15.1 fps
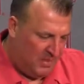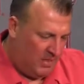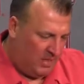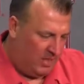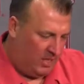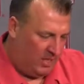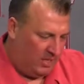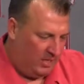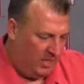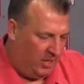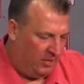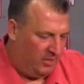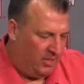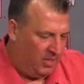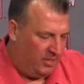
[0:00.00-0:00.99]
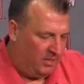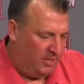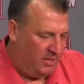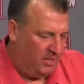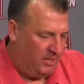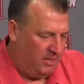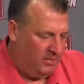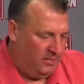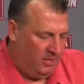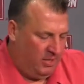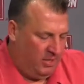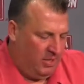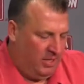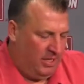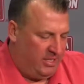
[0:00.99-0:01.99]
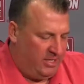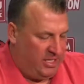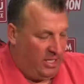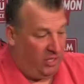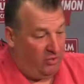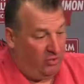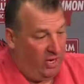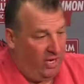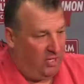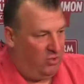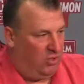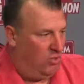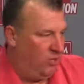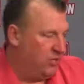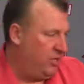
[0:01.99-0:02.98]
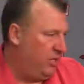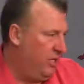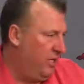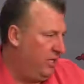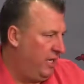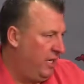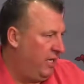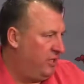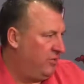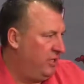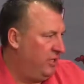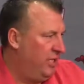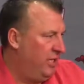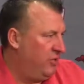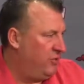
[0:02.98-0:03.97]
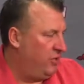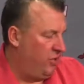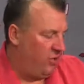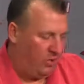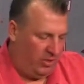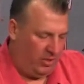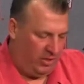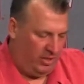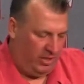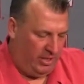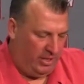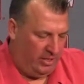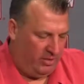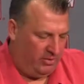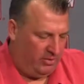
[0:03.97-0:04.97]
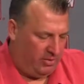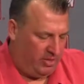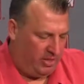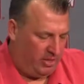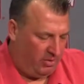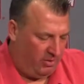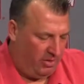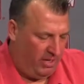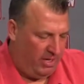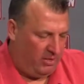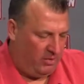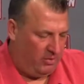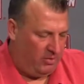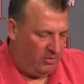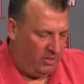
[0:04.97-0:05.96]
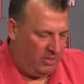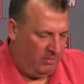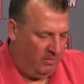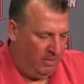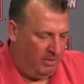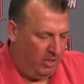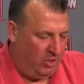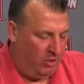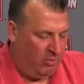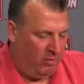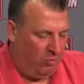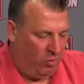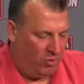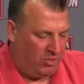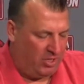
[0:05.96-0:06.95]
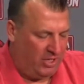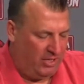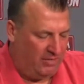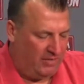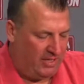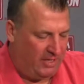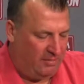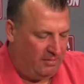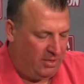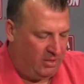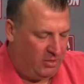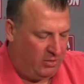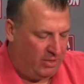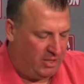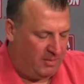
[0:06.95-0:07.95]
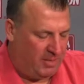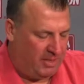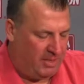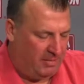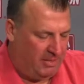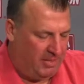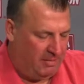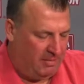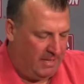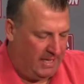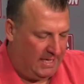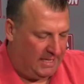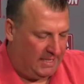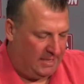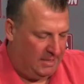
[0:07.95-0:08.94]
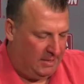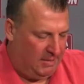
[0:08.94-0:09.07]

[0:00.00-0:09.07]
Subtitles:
Yelda, it's the other ankle. It wasn't the ankle that he injured earlier in the year. It was the other ankle, maybe a little bit more significant, but do expect him to get back